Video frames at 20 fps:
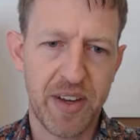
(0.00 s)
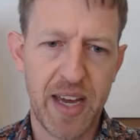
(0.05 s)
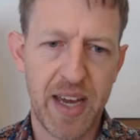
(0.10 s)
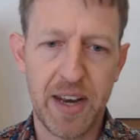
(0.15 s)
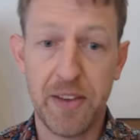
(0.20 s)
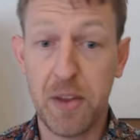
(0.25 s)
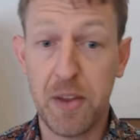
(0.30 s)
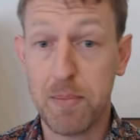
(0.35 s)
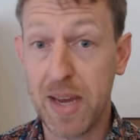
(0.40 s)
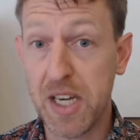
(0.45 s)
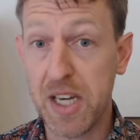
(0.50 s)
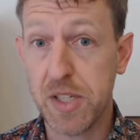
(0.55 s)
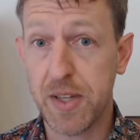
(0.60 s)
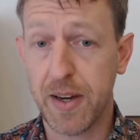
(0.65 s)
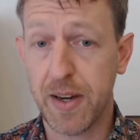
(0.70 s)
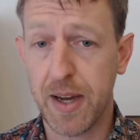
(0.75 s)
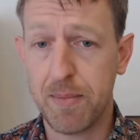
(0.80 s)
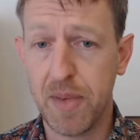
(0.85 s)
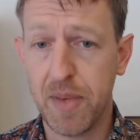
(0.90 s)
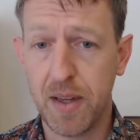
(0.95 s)
And in the
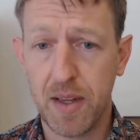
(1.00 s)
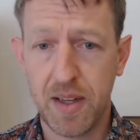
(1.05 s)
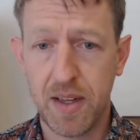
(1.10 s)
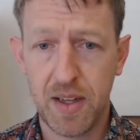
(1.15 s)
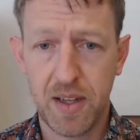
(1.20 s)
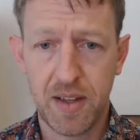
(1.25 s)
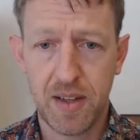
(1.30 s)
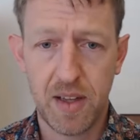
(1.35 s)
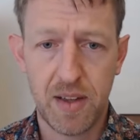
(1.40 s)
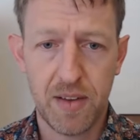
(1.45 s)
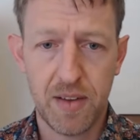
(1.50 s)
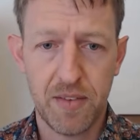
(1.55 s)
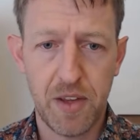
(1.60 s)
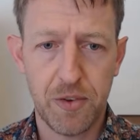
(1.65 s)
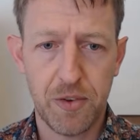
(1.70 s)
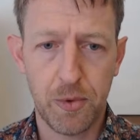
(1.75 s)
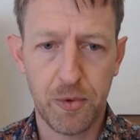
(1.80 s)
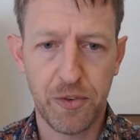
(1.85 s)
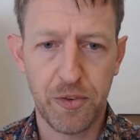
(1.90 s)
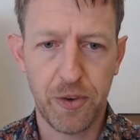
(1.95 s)
meantime, there's
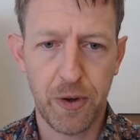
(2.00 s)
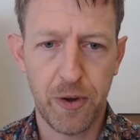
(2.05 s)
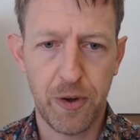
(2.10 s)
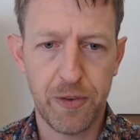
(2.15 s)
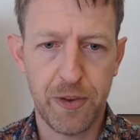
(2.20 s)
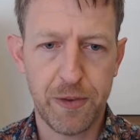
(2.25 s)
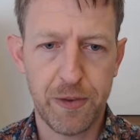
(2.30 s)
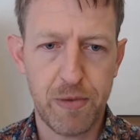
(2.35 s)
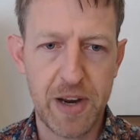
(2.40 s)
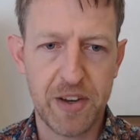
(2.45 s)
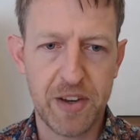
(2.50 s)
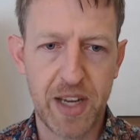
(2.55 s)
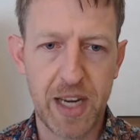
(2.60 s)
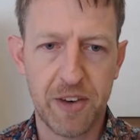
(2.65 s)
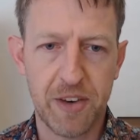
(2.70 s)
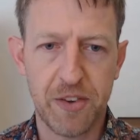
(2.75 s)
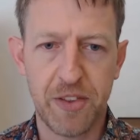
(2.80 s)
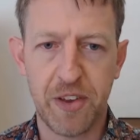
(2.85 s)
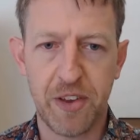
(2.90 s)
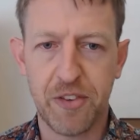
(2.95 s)
also the threat
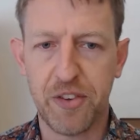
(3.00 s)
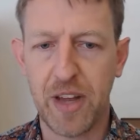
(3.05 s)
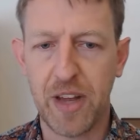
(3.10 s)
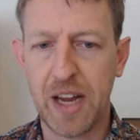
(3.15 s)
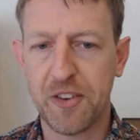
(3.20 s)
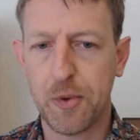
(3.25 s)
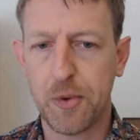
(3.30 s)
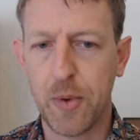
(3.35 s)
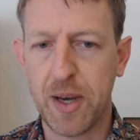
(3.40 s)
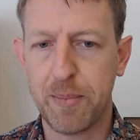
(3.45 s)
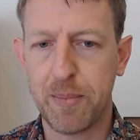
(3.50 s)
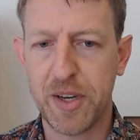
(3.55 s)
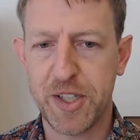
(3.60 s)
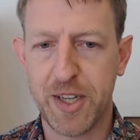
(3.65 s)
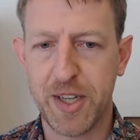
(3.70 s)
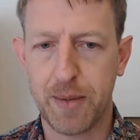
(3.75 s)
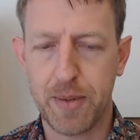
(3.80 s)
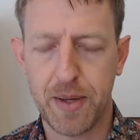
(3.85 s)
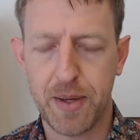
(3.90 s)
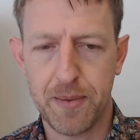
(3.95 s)
against this light squared
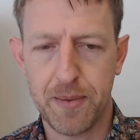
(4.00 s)
bishop.